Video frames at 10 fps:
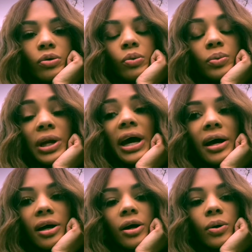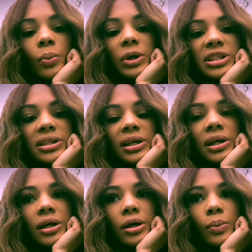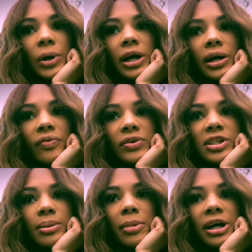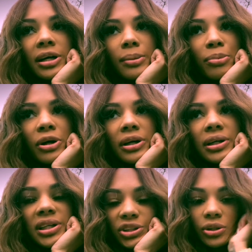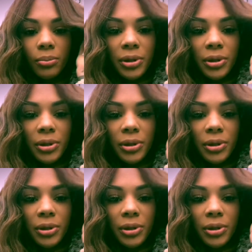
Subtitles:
now we're sitting here waiting for somebody to bring conditioner,